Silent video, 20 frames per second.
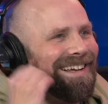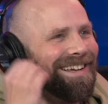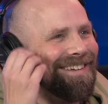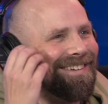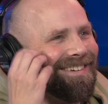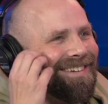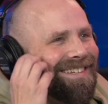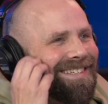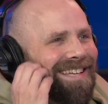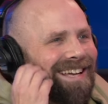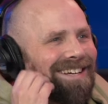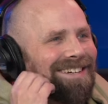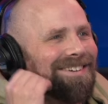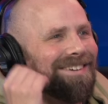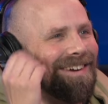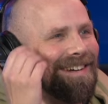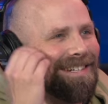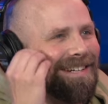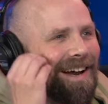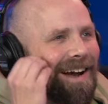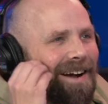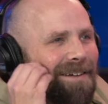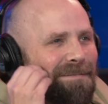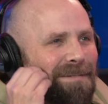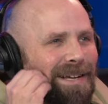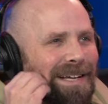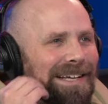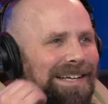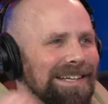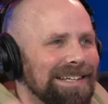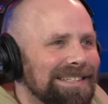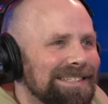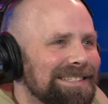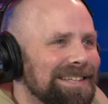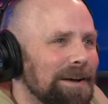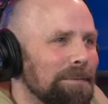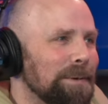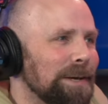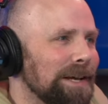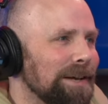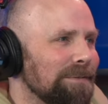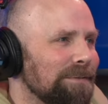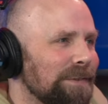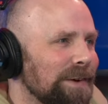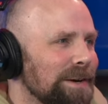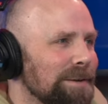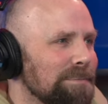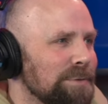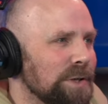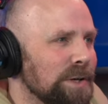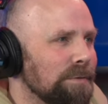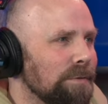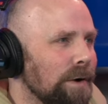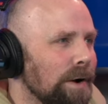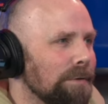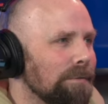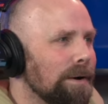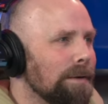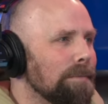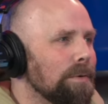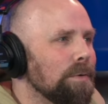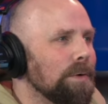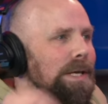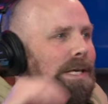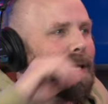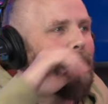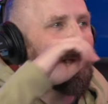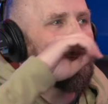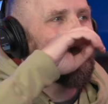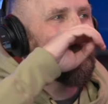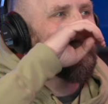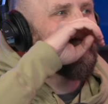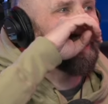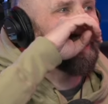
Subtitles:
You did such a great job subbing in for him during Royal Rumble weekend that I